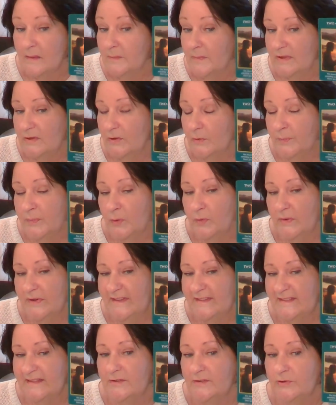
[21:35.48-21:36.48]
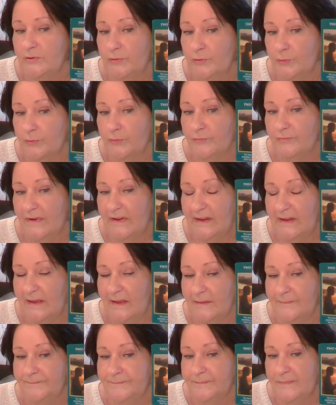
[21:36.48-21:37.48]
But you're poised. You're
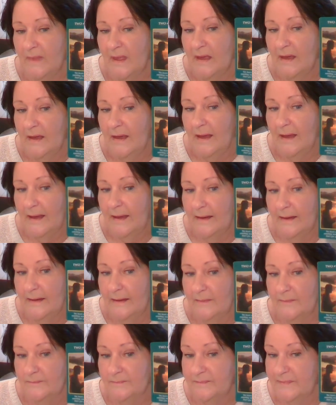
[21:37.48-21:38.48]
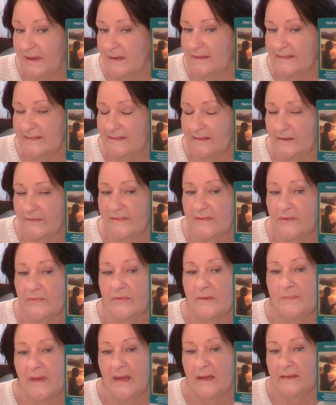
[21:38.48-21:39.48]
ready. Pat yourselves on
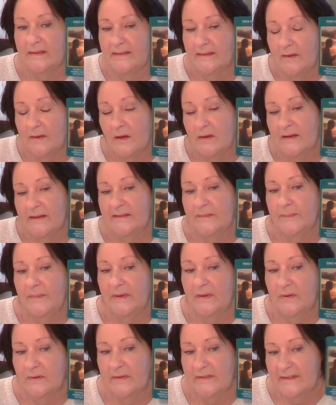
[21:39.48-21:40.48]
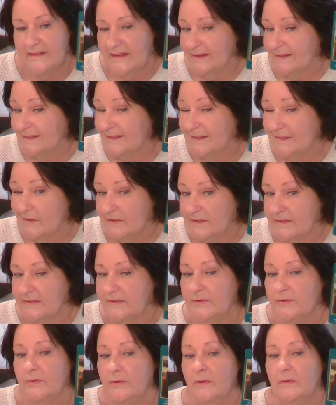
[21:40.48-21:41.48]
the back, guys, because it takes a lot
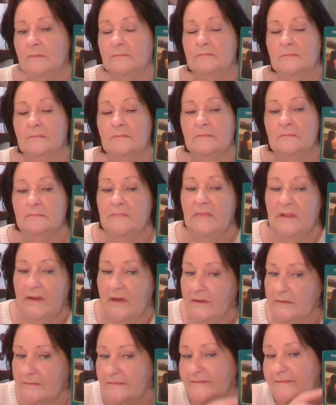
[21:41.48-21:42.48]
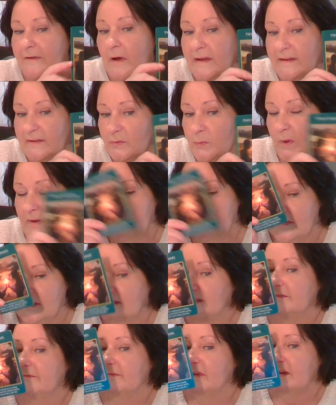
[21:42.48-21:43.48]
to find one of
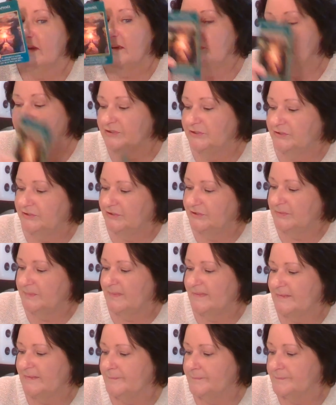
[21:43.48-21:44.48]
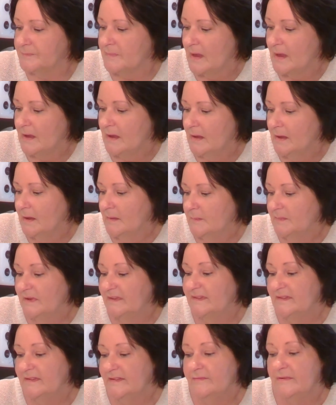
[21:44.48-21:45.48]
these relationships. But
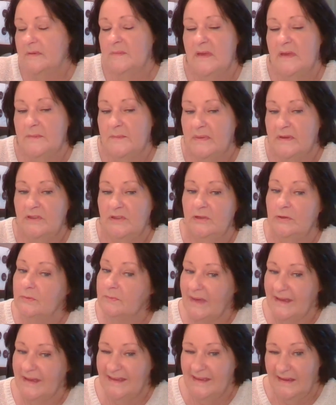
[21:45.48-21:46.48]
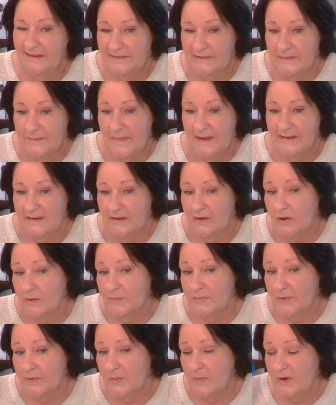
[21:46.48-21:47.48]
just remember, you may have to make a
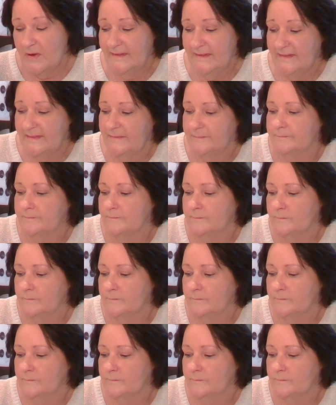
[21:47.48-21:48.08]
compromise.